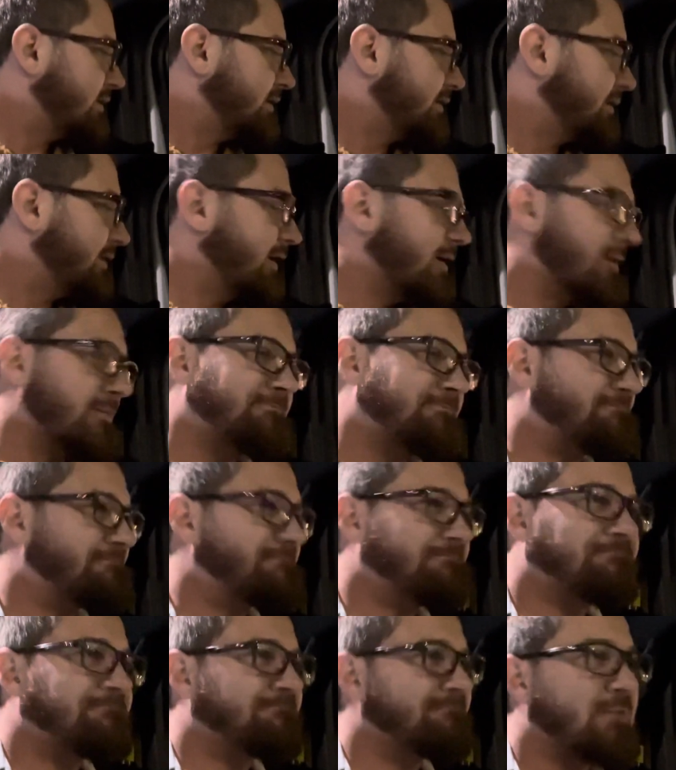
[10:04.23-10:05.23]
No,
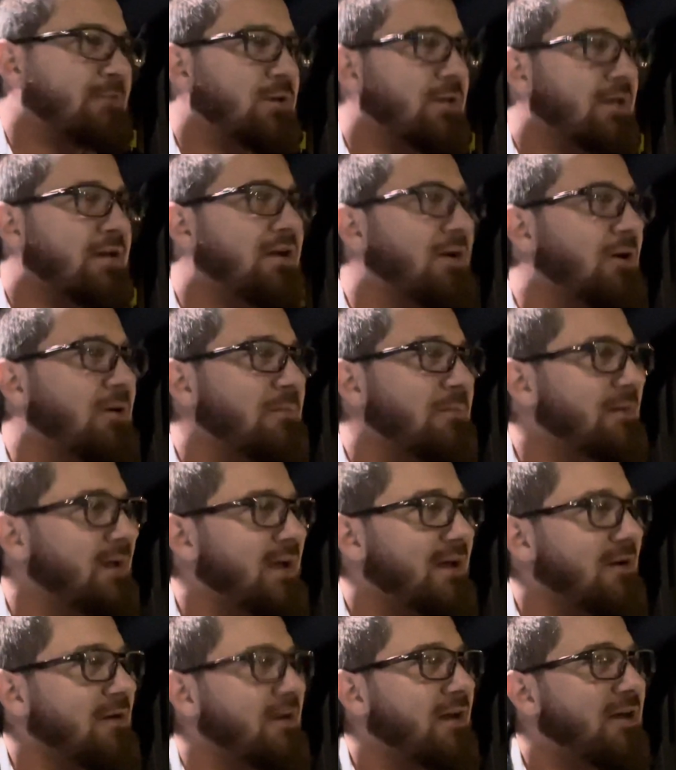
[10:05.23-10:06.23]
no, they don't.
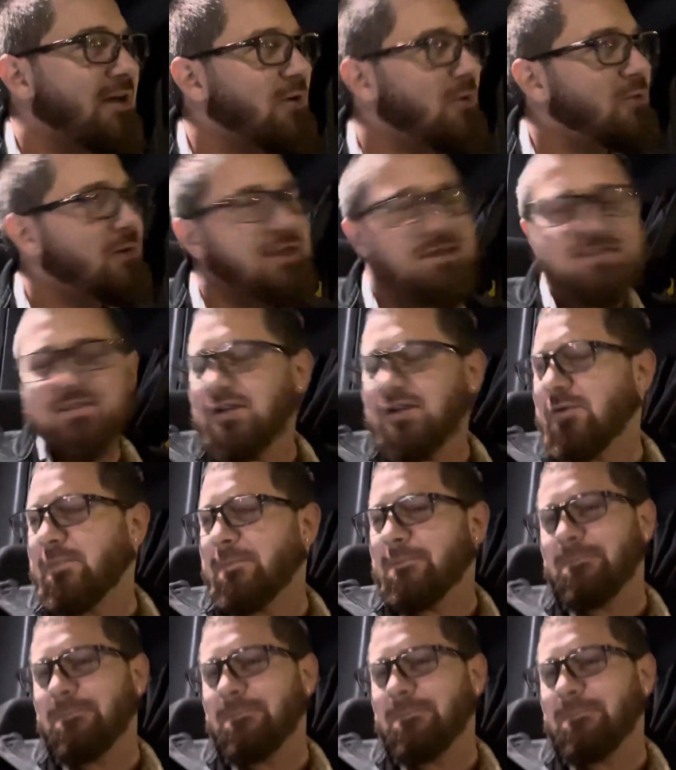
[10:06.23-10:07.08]
Not not always. Nope.